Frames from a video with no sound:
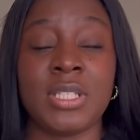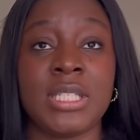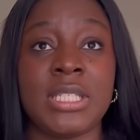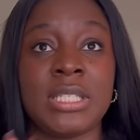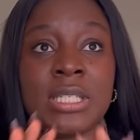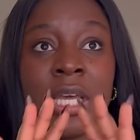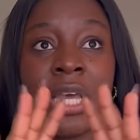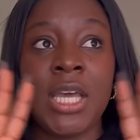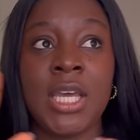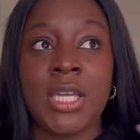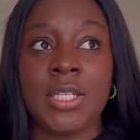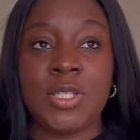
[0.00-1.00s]
This is
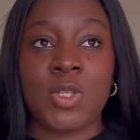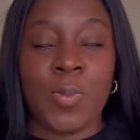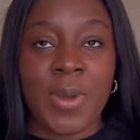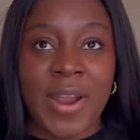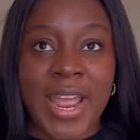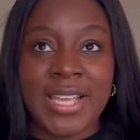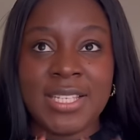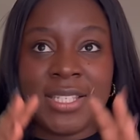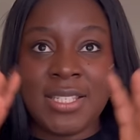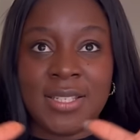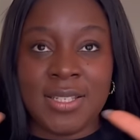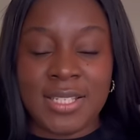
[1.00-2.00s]
the summarized
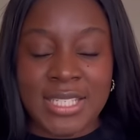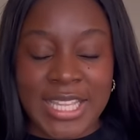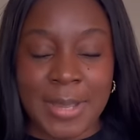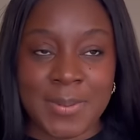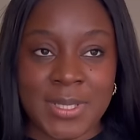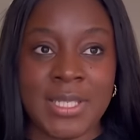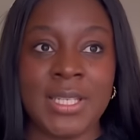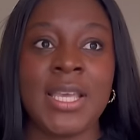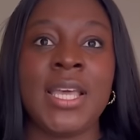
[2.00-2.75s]
steps.